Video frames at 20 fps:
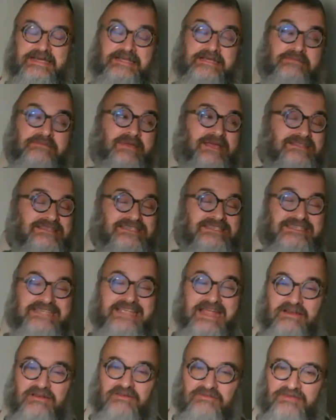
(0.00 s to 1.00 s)
It demands
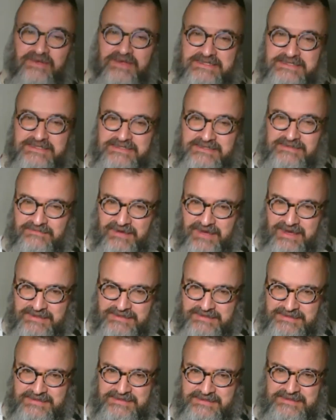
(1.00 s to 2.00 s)
sacrifices of
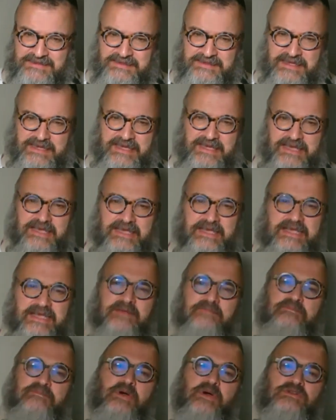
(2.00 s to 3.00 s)
us.
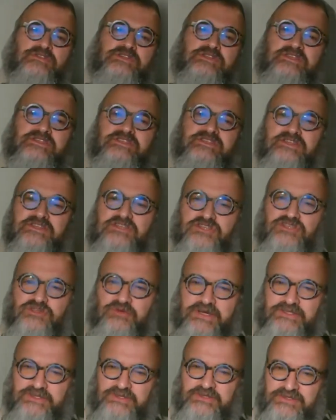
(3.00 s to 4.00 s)
It imposes
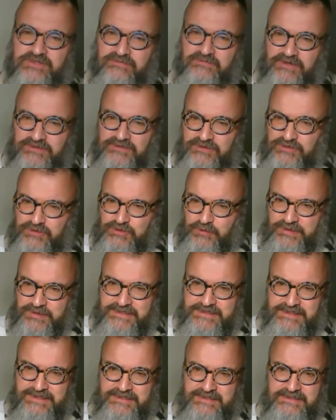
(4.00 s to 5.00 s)
strictures of our
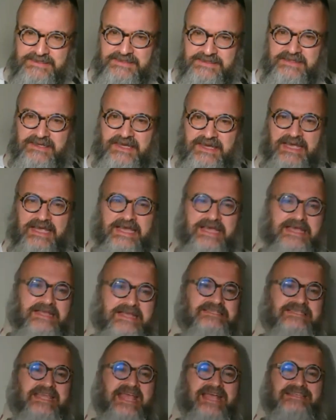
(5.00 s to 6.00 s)
choices.
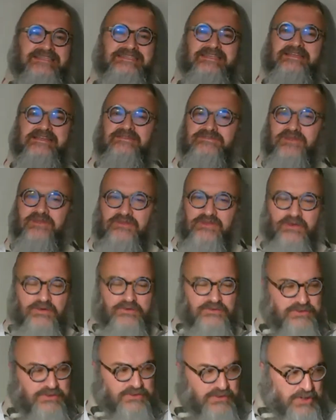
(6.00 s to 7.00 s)
It casts guilt on
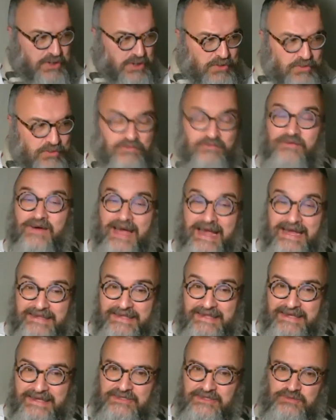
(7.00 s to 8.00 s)
those who
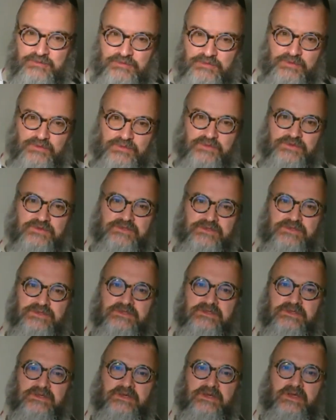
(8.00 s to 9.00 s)
violate its
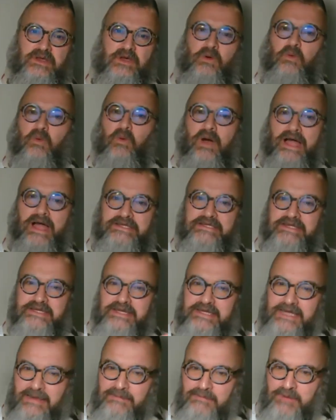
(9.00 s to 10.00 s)
rules. "Why
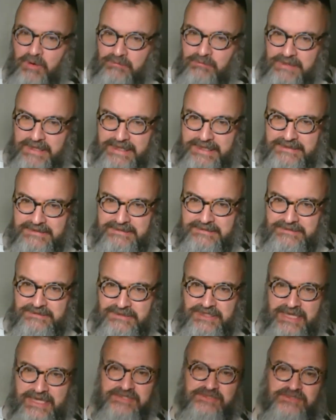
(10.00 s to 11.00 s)
did you come home late?"
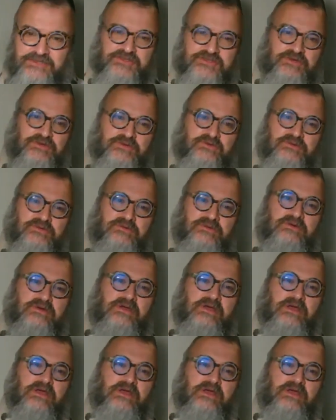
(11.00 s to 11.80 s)
she asks you.